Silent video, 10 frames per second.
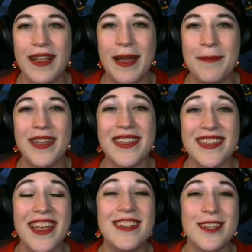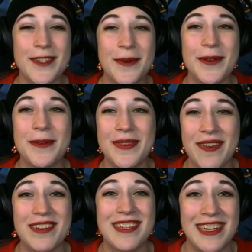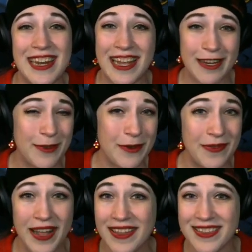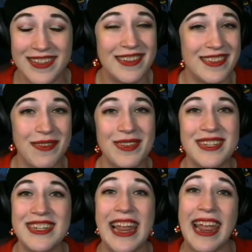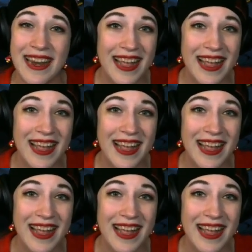I'm excited to show you 17.8. If you have not seen the 17.8